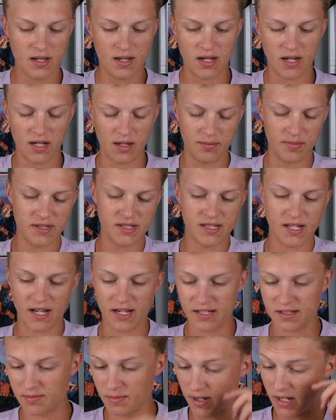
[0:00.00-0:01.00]

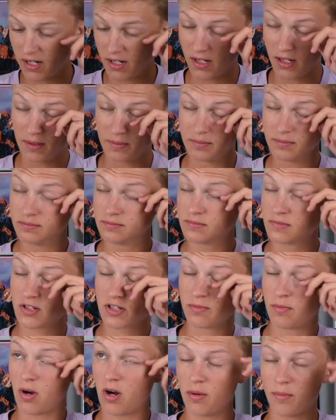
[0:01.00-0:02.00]
besides my
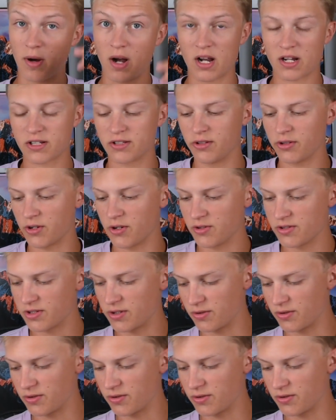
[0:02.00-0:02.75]
small box logos.